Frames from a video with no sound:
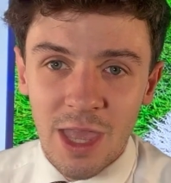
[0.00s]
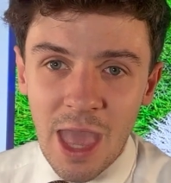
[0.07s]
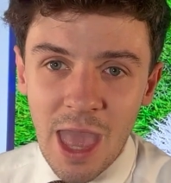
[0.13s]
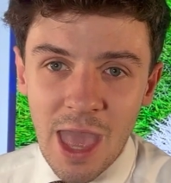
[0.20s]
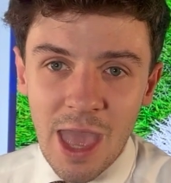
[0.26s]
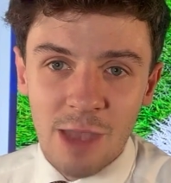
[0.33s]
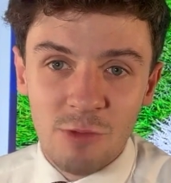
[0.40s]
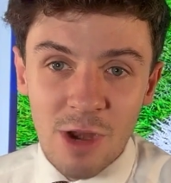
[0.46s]

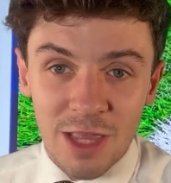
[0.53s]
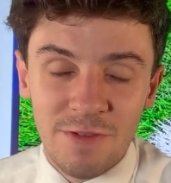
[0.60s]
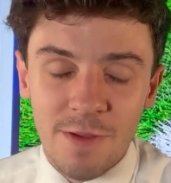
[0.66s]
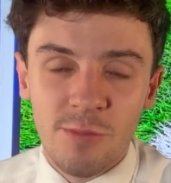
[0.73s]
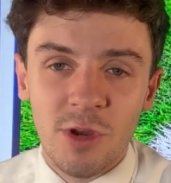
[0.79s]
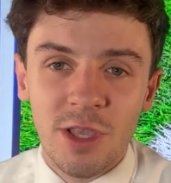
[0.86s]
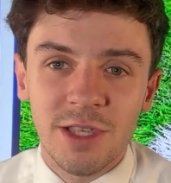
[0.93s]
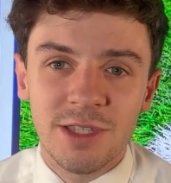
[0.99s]
ready for
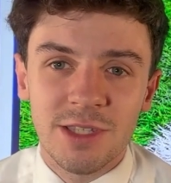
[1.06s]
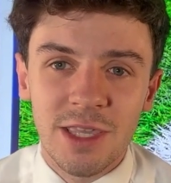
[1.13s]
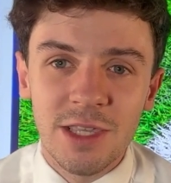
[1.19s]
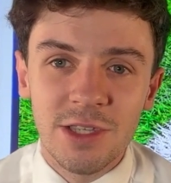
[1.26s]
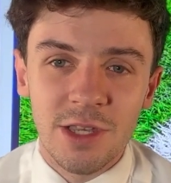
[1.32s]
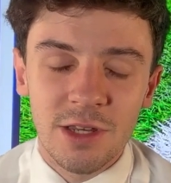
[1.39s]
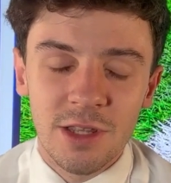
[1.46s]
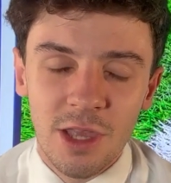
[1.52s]

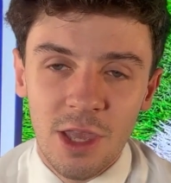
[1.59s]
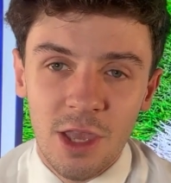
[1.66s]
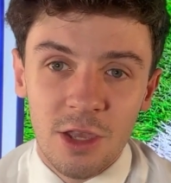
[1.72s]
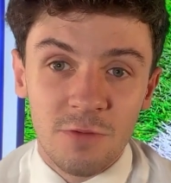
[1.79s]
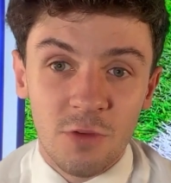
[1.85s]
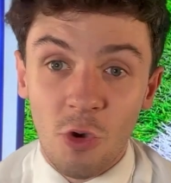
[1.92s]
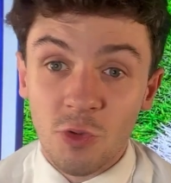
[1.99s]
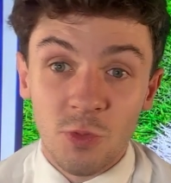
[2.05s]
pre-season,
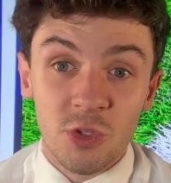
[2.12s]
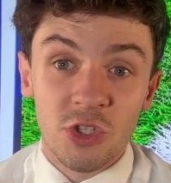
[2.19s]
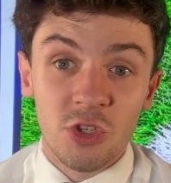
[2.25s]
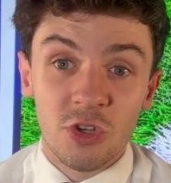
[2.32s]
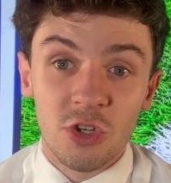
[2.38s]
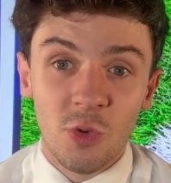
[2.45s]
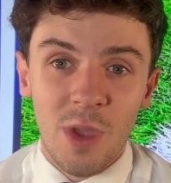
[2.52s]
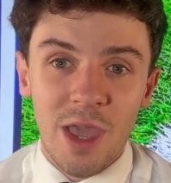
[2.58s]
of course, which is
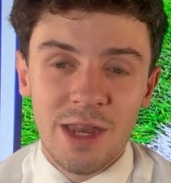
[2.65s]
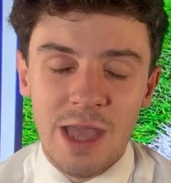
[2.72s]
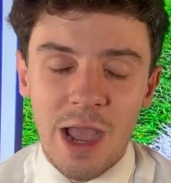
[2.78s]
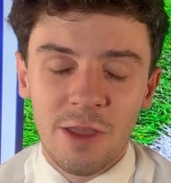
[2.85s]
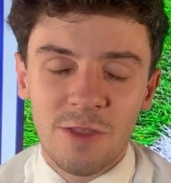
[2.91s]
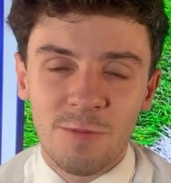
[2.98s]
underway now.